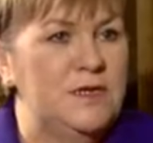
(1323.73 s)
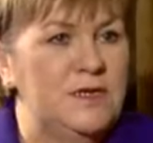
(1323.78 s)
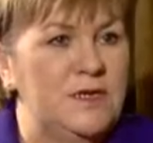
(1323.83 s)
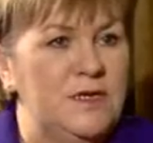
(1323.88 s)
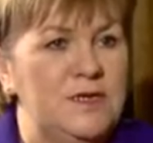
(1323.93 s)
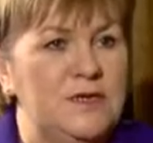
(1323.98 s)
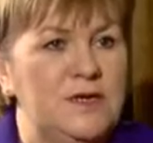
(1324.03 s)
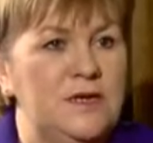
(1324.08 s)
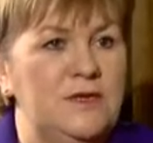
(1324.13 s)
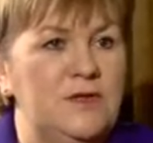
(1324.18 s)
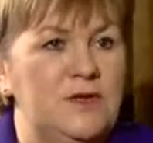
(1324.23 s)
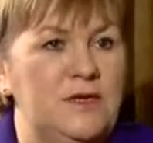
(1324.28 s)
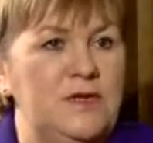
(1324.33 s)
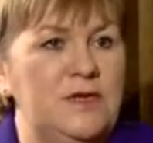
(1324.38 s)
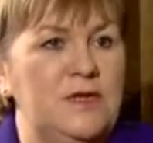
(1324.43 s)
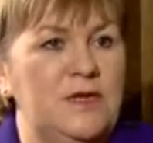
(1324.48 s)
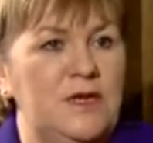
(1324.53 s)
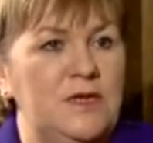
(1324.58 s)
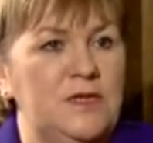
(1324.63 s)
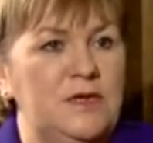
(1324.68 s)
stay inside the
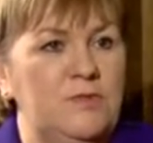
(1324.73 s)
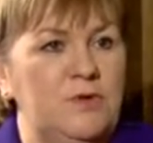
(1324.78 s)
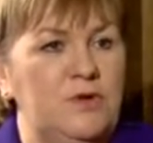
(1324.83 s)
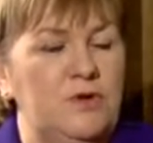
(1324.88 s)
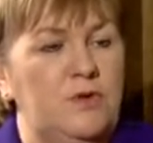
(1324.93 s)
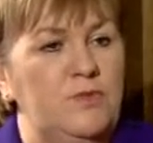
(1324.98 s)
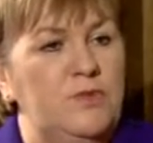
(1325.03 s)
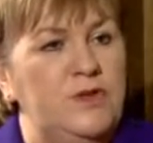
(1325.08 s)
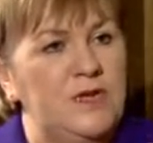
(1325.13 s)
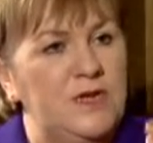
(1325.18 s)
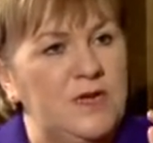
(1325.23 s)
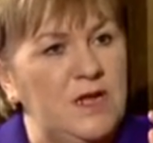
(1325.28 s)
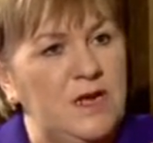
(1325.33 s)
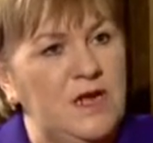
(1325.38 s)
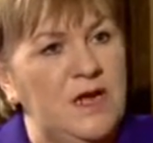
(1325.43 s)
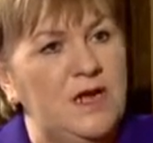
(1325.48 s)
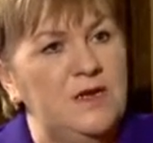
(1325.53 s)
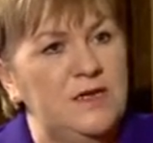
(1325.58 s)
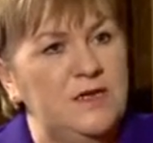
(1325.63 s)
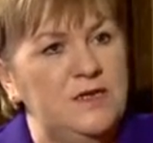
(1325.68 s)
United Kingdom or not? We need
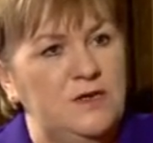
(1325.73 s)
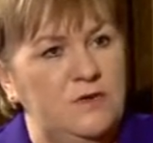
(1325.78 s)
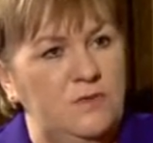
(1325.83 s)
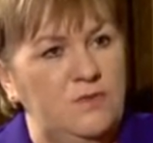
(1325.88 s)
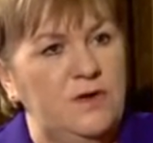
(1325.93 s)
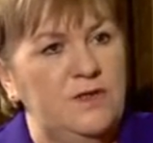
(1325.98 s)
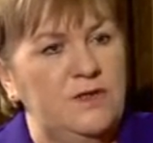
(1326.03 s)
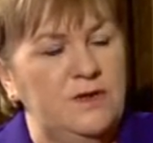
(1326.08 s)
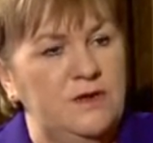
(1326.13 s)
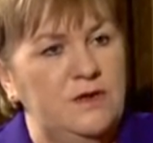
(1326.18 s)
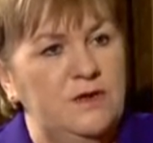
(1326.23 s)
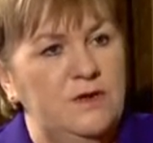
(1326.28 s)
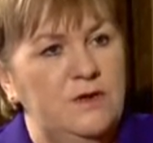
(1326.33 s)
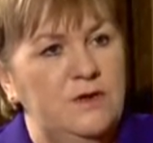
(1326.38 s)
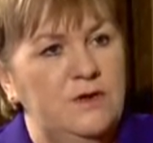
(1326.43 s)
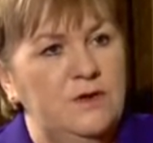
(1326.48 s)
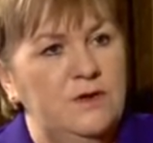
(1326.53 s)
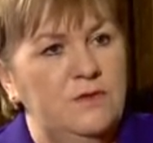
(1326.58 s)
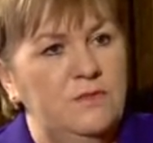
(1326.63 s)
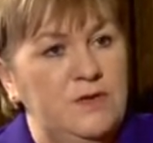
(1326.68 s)
clarity on whether
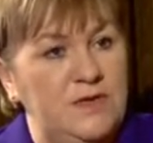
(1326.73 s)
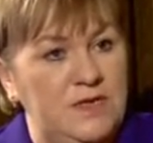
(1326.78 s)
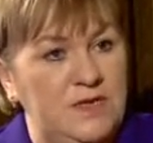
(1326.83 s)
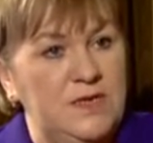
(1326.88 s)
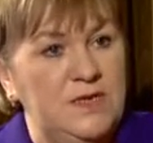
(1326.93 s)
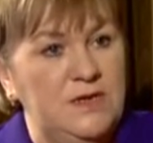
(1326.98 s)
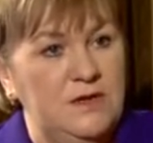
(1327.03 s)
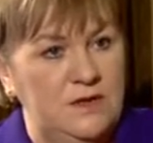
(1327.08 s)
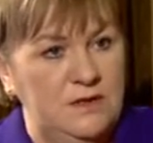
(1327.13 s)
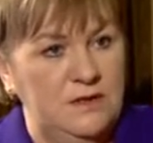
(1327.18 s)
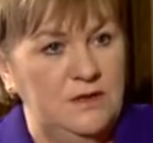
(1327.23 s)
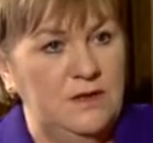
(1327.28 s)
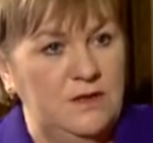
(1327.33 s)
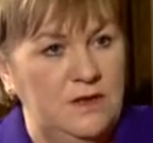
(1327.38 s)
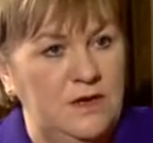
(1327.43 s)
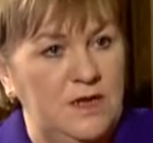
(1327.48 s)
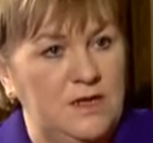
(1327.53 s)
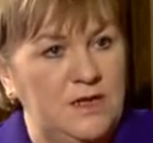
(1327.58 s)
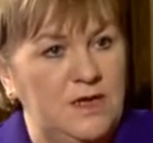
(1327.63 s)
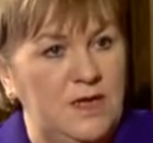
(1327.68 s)
we stay in the
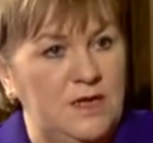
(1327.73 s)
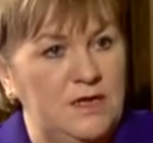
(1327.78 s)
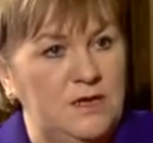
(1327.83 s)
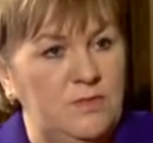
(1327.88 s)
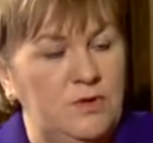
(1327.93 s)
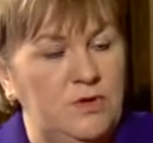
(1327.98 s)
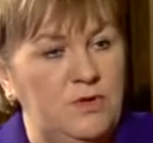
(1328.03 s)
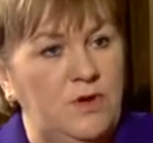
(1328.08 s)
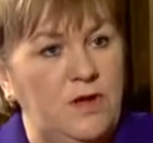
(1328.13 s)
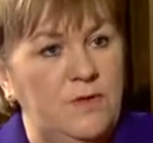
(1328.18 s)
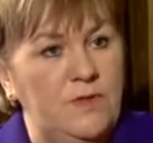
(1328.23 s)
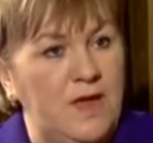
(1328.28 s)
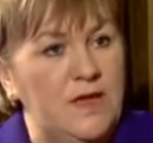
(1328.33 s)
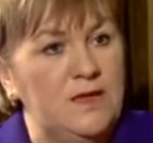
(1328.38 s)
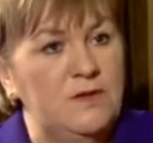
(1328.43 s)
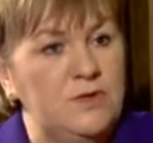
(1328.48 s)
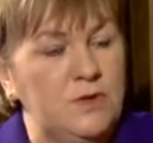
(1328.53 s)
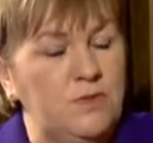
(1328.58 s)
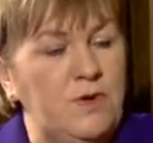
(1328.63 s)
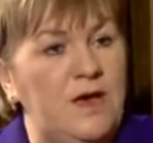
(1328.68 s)
United Kingdom or not. And
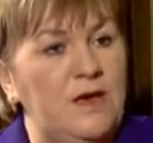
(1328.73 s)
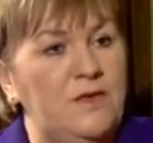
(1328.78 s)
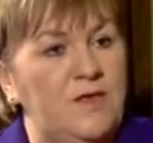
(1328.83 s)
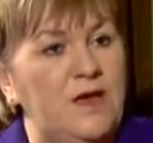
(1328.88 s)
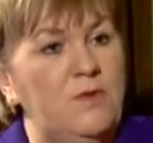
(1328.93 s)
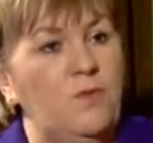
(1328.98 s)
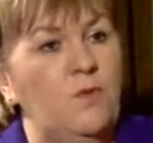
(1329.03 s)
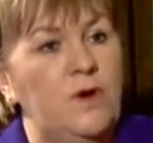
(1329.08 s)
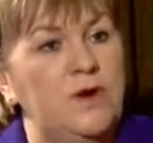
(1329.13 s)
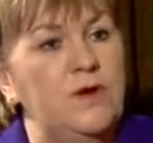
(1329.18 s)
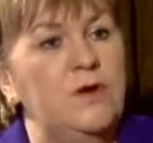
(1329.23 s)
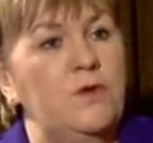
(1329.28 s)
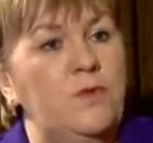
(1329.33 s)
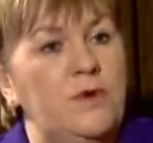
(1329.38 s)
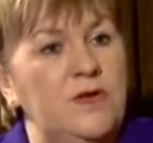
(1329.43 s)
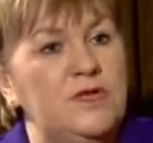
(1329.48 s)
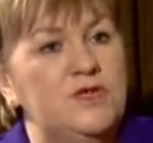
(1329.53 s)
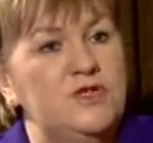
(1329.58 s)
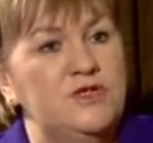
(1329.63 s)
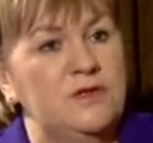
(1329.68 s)
that's why that one
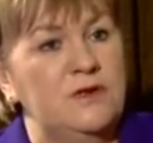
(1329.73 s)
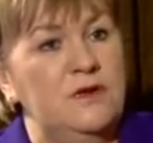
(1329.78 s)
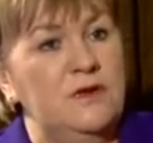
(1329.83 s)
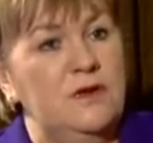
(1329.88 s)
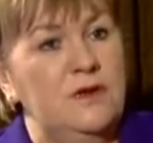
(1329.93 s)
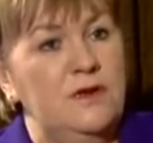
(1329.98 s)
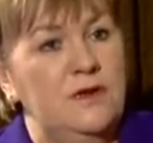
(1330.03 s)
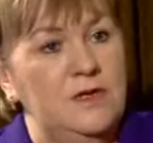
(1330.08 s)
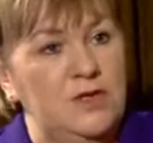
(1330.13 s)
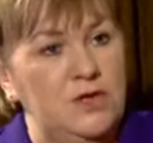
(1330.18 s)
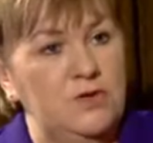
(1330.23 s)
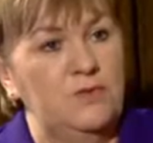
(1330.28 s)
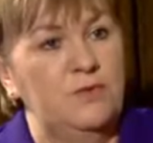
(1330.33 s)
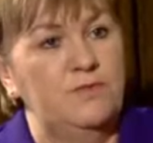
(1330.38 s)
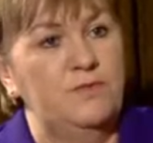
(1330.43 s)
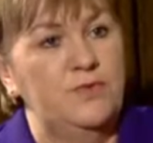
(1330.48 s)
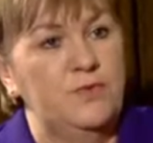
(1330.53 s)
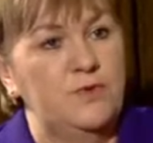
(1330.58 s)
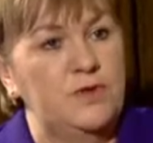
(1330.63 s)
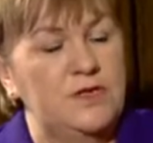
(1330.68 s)
question is so
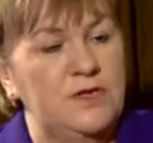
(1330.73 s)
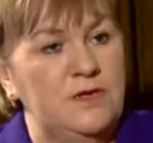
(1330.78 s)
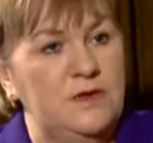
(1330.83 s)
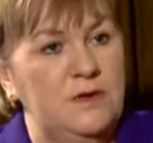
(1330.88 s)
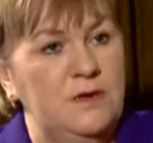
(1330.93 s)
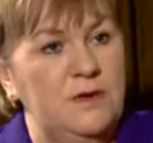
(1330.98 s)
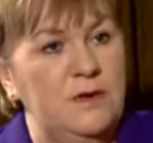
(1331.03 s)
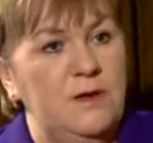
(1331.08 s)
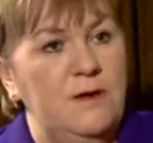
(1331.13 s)
important.